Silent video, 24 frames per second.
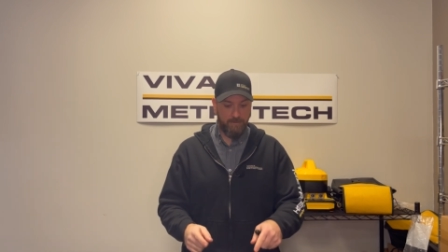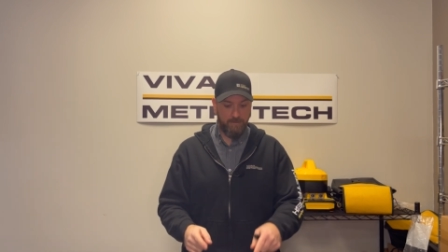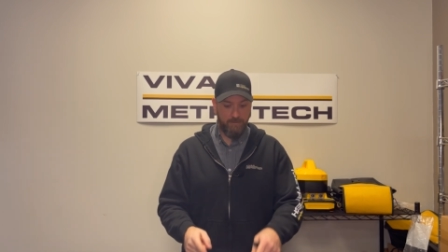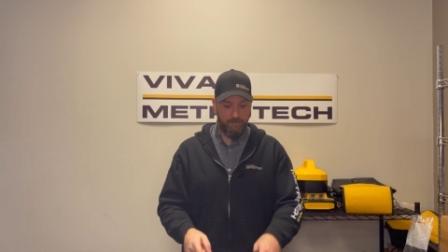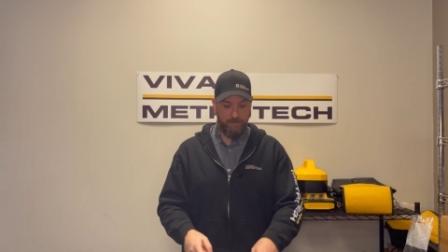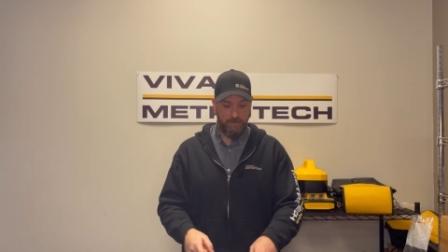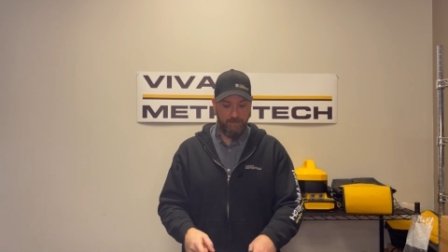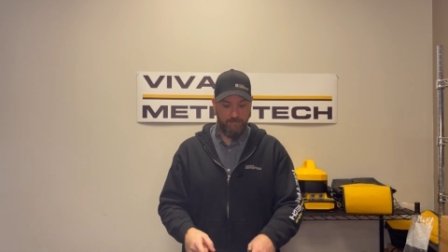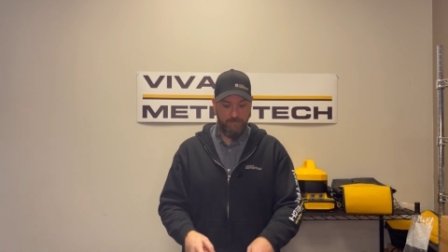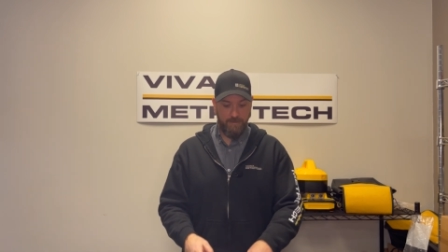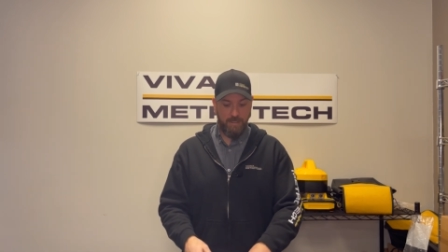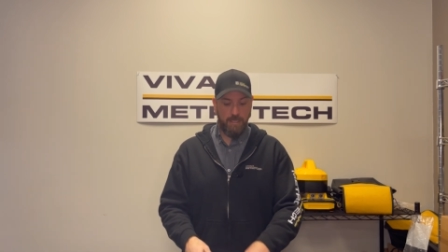the
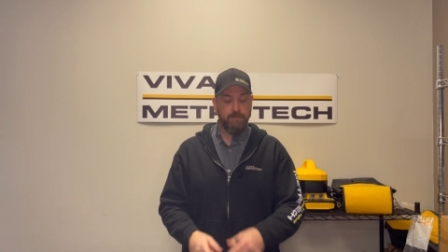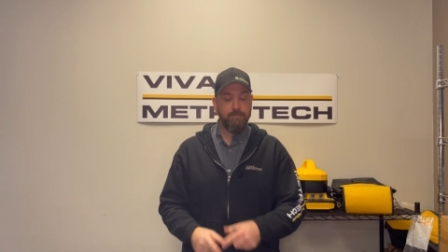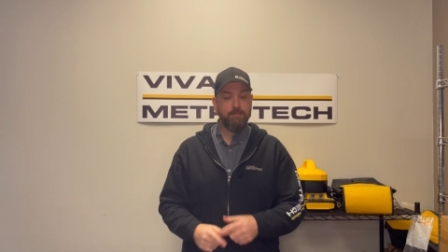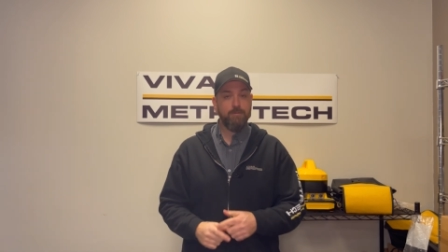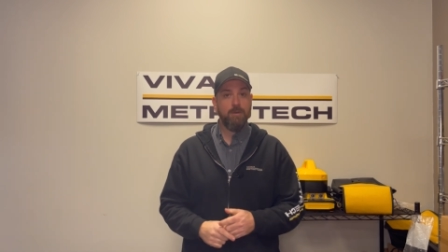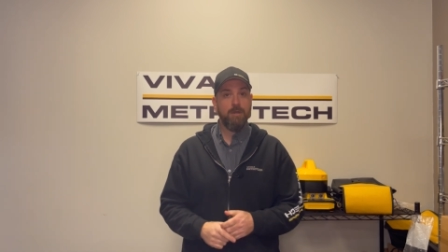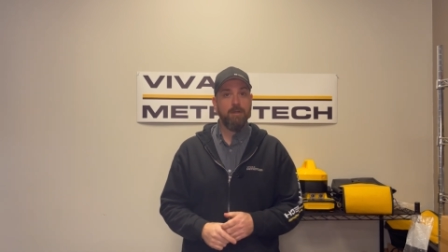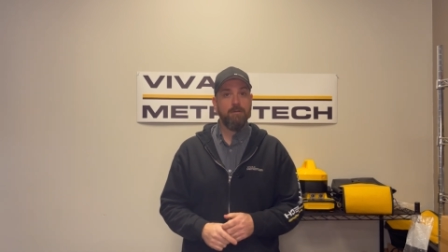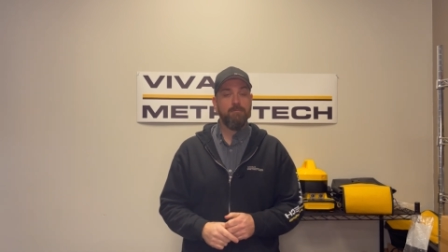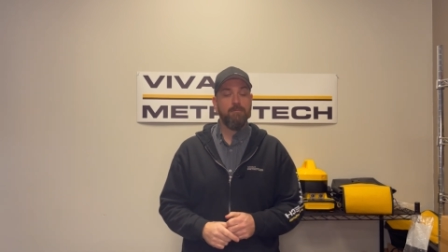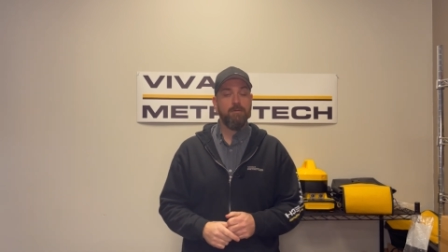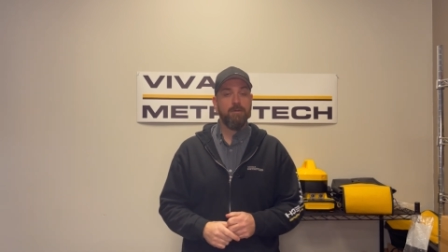only
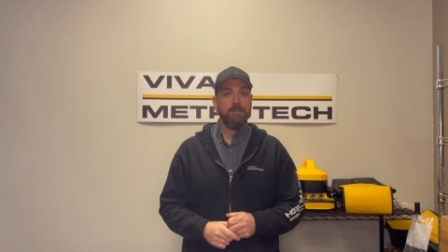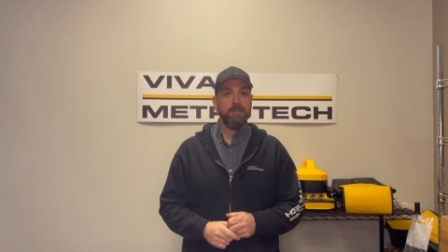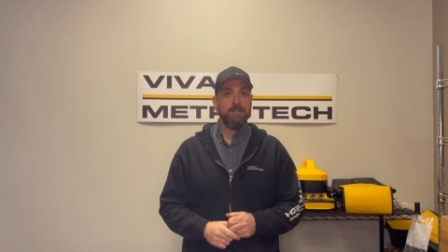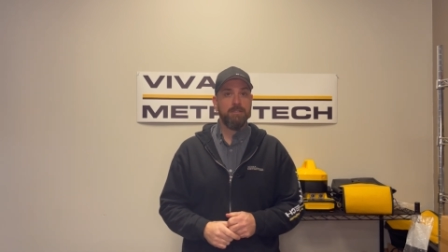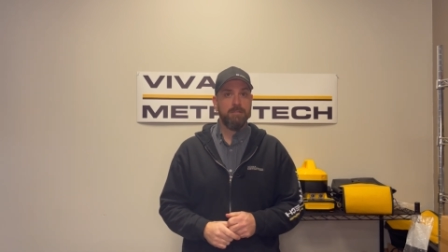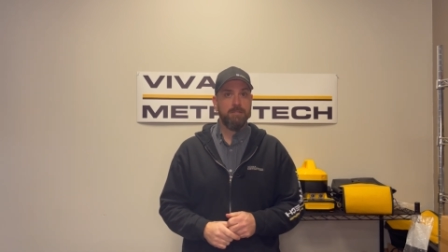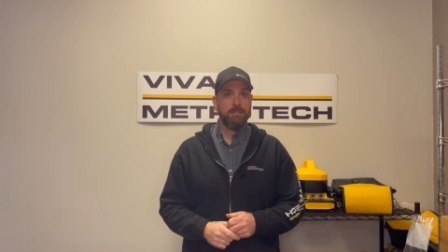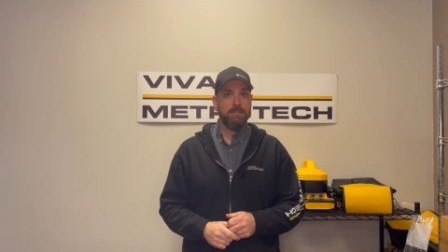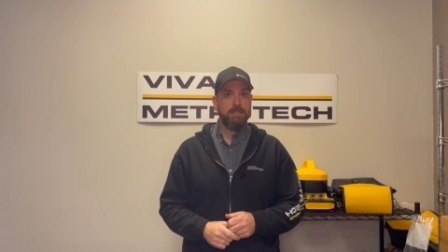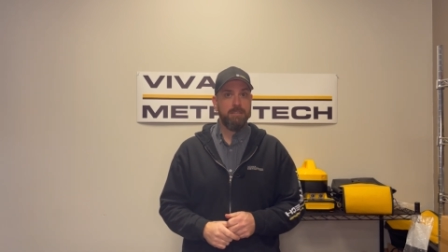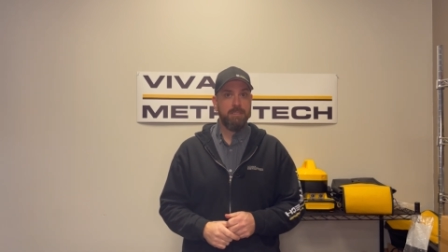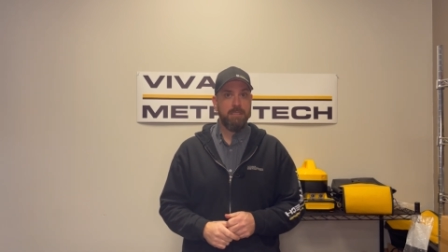512 one
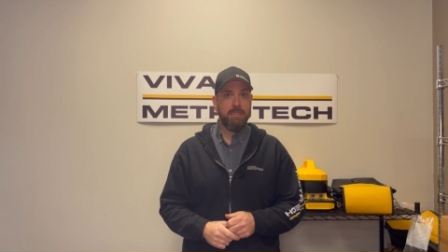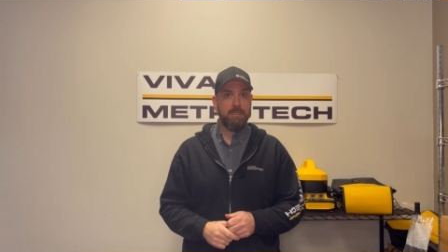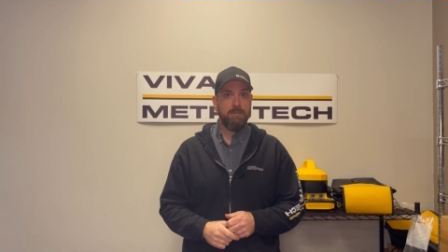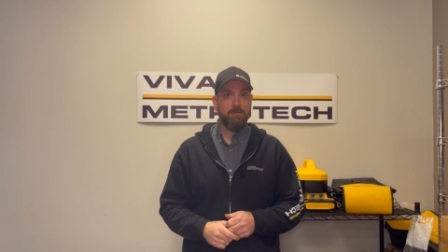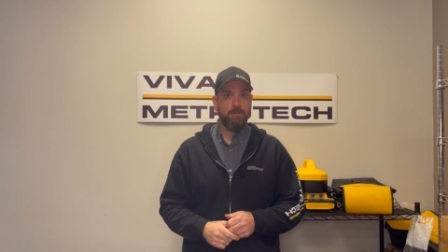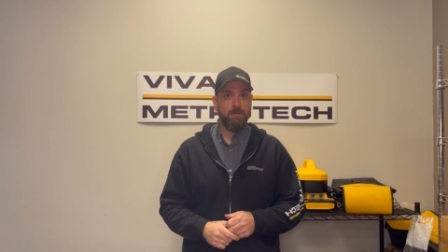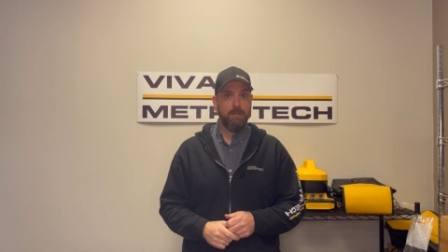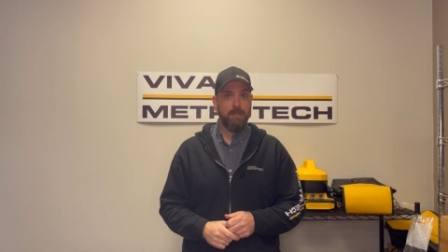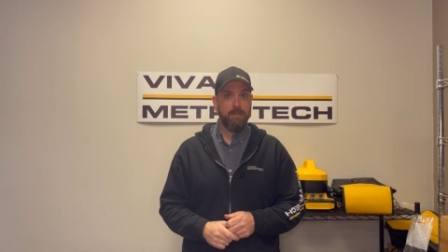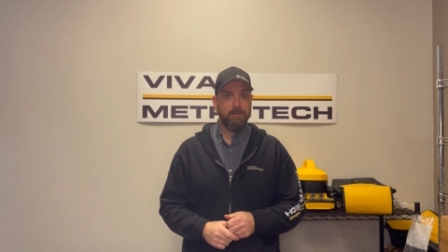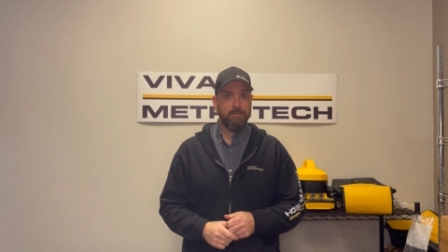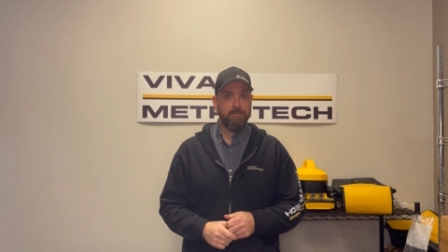is the
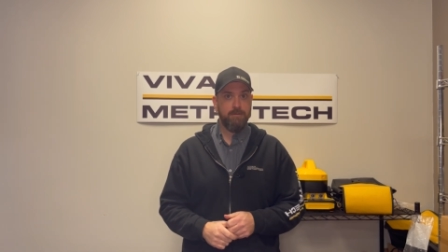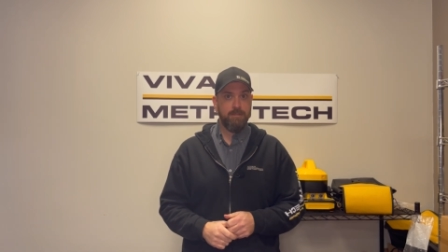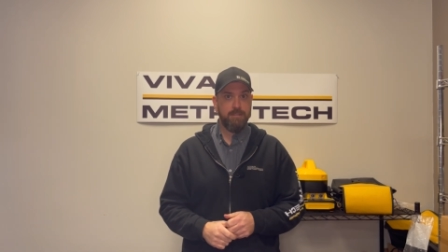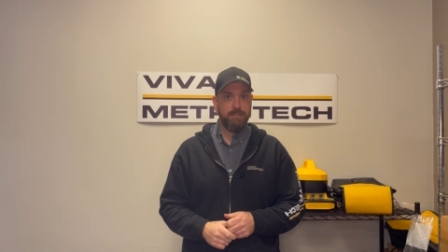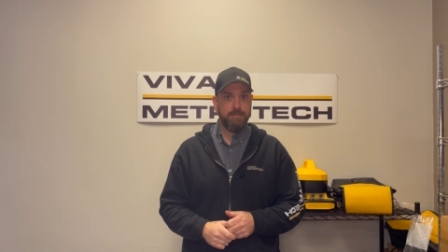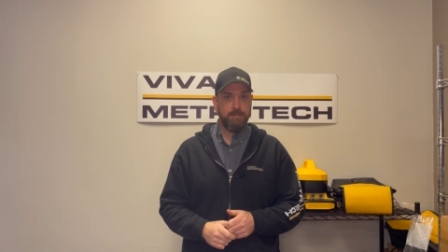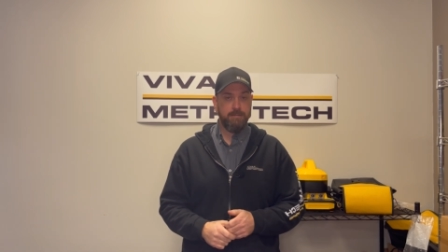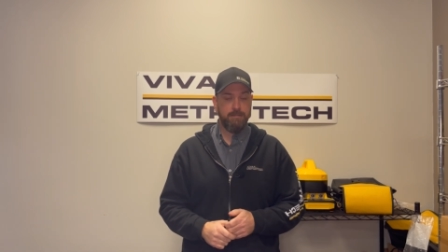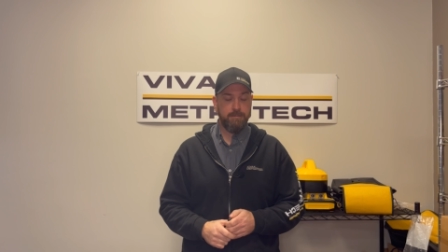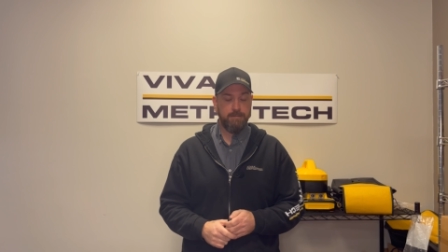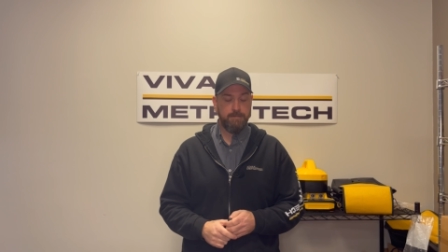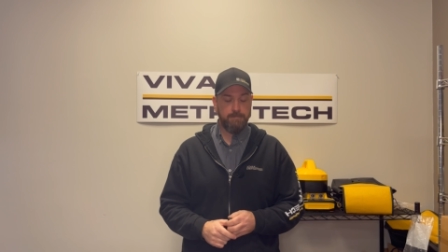D23
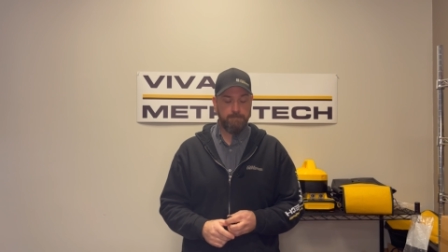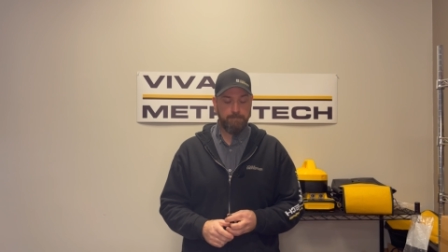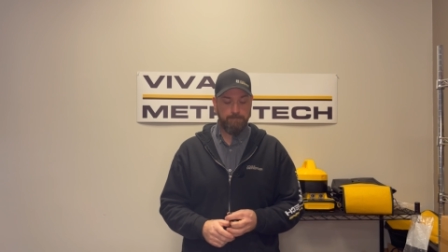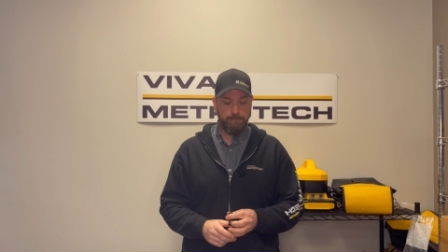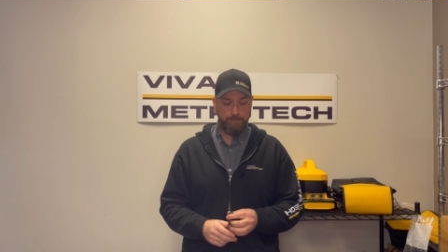sonde.